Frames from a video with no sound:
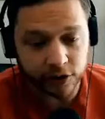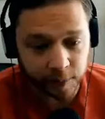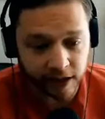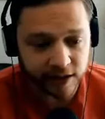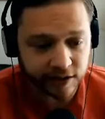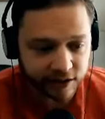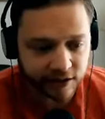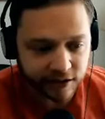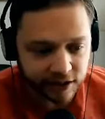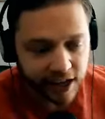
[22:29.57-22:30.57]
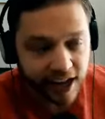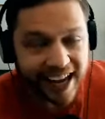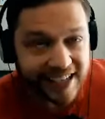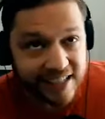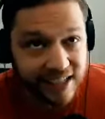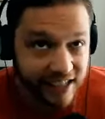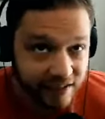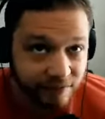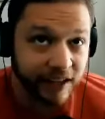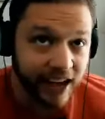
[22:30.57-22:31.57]
spaces has
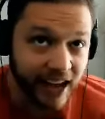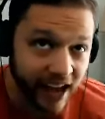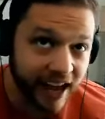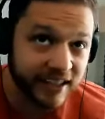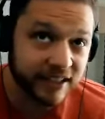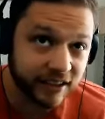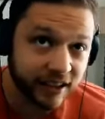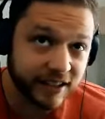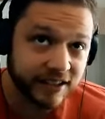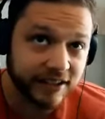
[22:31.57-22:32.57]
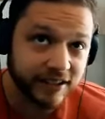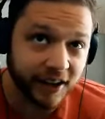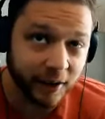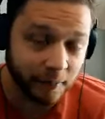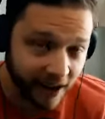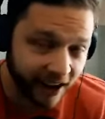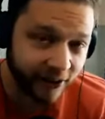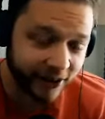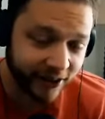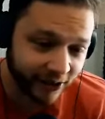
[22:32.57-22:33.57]
even asked us
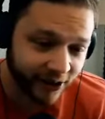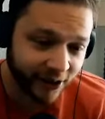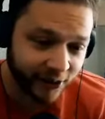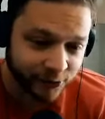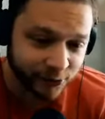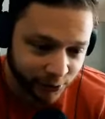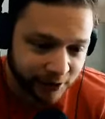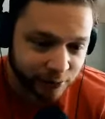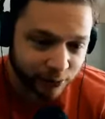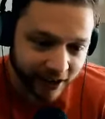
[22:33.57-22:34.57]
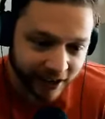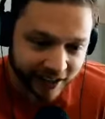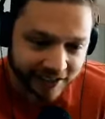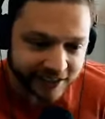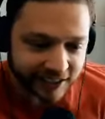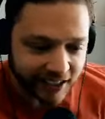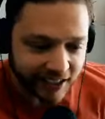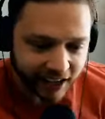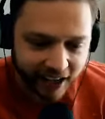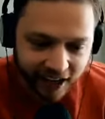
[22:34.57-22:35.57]
about our rebrand
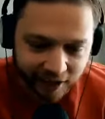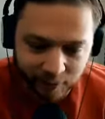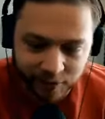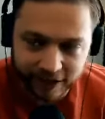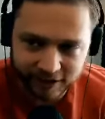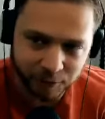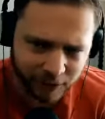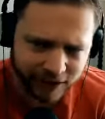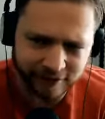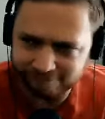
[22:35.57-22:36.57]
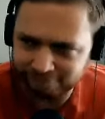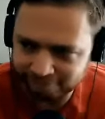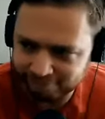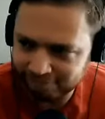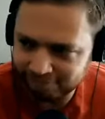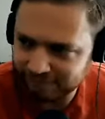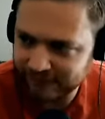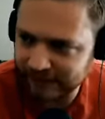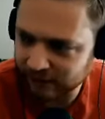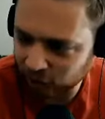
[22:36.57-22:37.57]
um, that's been
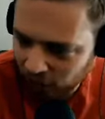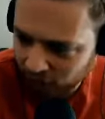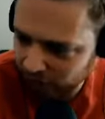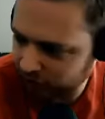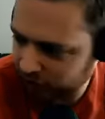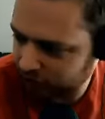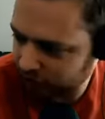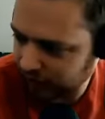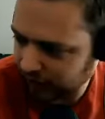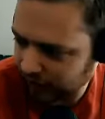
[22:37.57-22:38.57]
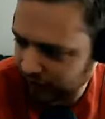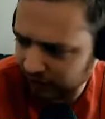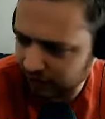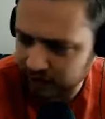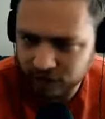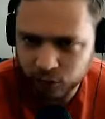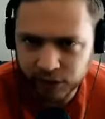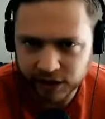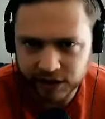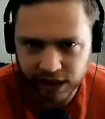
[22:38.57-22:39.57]
launched uh, since we
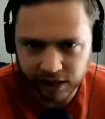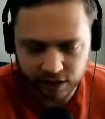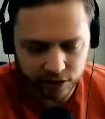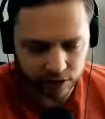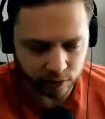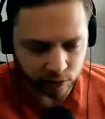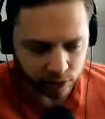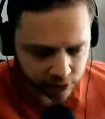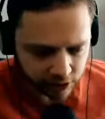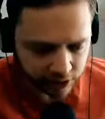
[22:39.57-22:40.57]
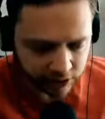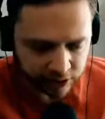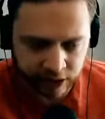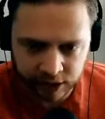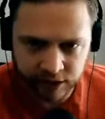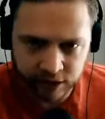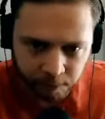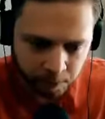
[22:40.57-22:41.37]
decided to really lean into